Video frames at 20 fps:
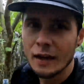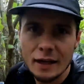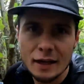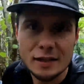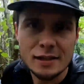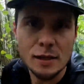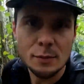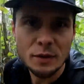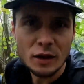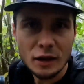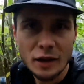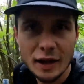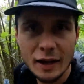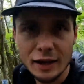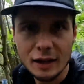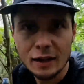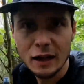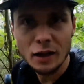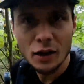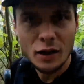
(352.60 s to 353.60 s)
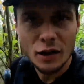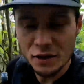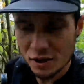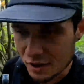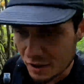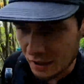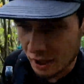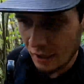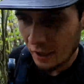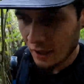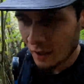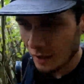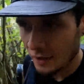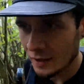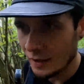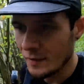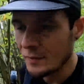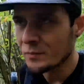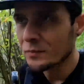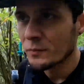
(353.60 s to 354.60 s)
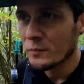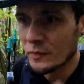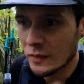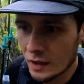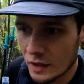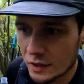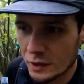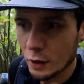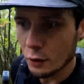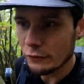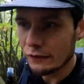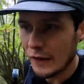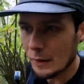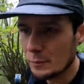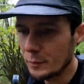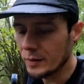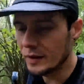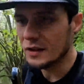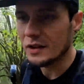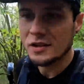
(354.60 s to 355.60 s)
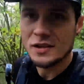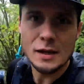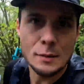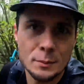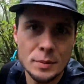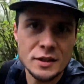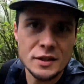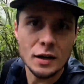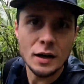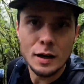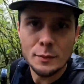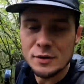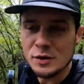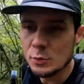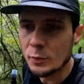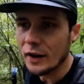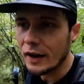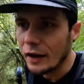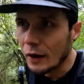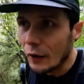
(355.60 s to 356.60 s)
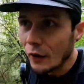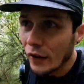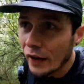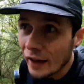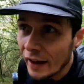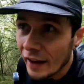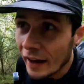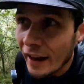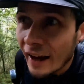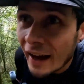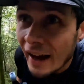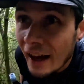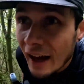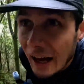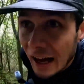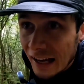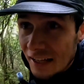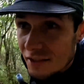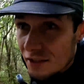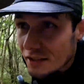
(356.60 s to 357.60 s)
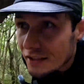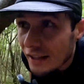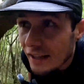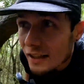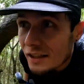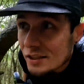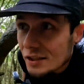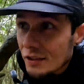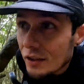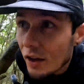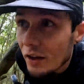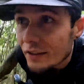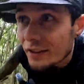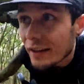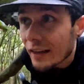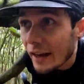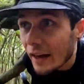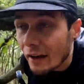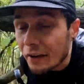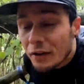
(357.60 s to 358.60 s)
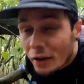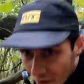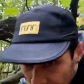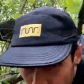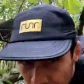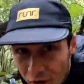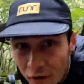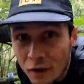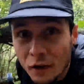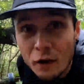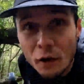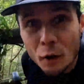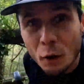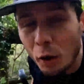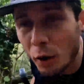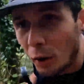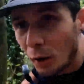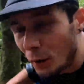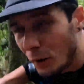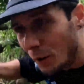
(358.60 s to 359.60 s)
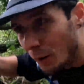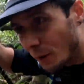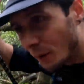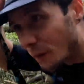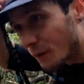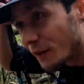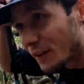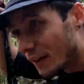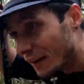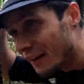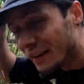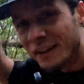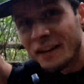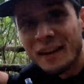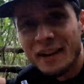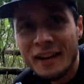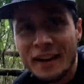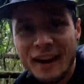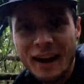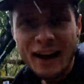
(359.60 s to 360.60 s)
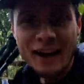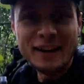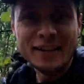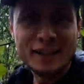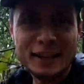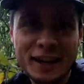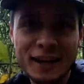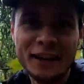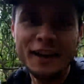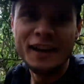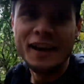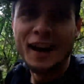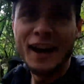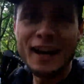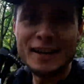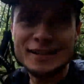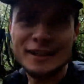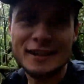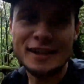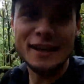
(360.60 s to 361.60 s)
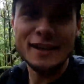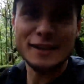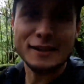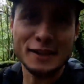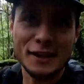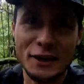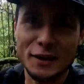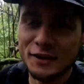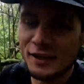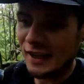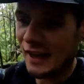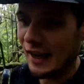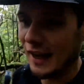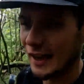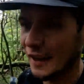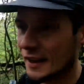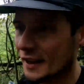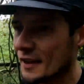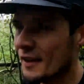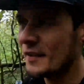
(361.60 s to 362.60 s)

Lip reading: it's something I had last November, December time as well. As the days start to get oh God, as the days start to get